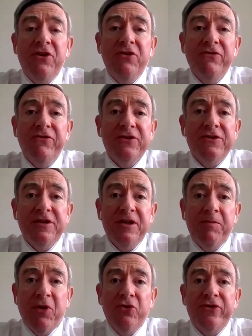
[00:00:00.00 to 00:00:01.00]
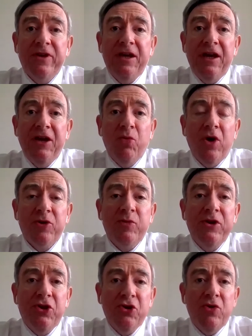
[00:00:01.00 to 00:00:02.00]
university, both in what
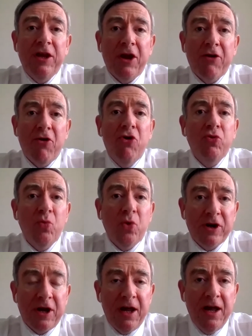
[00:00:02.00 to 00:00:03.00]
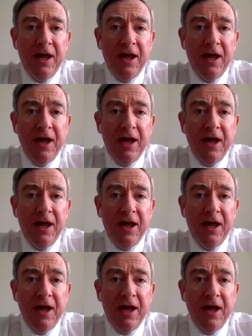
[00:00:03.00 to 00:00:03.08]
we do in our own work